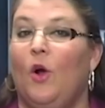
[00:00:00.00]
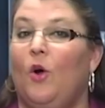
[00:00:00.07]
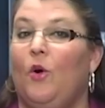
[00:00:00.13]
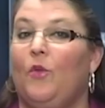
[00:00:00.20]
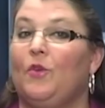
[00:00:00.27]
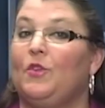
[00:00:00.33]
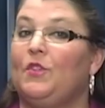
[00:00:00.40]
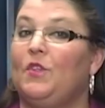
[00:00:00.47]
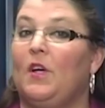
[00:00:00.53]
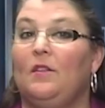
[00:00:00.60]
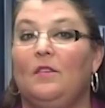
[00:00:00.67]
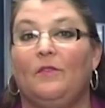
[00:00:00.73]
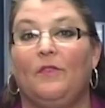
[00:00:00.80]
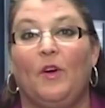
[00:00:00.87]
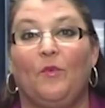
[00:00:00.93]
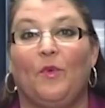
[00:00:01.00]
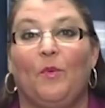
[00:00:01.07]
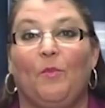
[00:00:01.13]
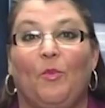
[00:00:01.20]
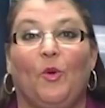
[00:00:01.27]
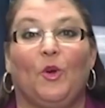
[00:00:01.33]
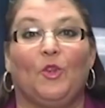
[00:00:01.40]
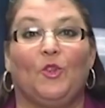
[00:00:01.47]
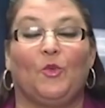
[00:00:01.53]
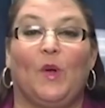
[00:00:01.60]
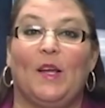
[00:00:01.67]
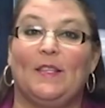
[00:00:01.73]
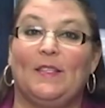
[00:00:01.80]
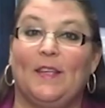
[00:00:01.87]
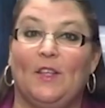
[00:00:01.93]
Oh, there's tons of outfit boards
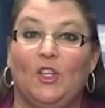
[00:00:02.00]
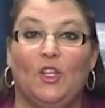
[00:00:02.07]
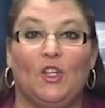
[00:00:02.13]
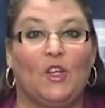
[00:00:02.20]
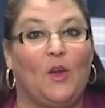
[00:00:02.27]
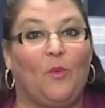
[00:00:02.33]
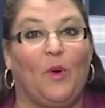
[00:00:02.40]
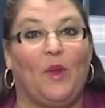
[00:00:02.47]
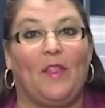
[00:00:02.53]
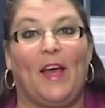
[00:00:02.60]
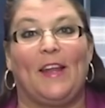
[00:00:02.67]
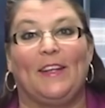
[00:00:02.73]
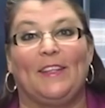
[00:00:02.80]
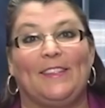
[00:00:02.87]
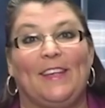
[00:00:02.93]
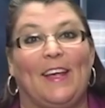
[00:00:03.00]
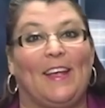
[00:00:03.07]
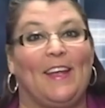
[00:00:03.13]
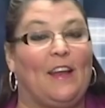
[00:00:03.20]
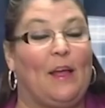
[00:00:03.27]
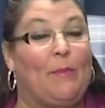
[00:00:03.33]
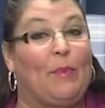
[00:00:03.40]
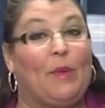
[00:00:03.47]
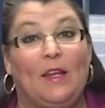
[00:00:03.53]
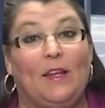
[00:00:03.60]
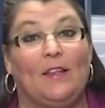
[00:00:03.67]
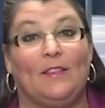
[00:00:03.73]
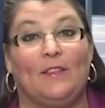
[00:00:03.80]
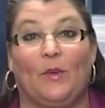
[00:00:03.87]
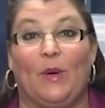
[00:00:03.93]
where I say, geesh, I'd wear that in a second, and I pin
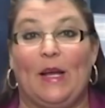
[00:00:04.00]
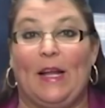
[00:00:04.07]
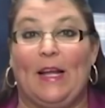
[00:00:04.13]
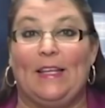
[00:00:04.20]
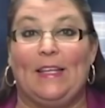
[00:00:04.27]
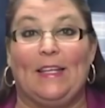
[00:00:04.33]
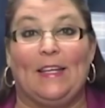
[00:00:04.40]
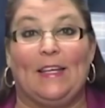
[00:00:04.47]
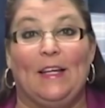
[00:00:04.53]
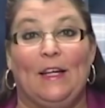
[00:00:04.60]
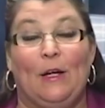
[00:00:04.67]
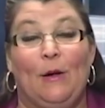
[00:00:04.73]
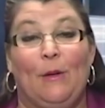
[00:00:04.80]
it as a great idea.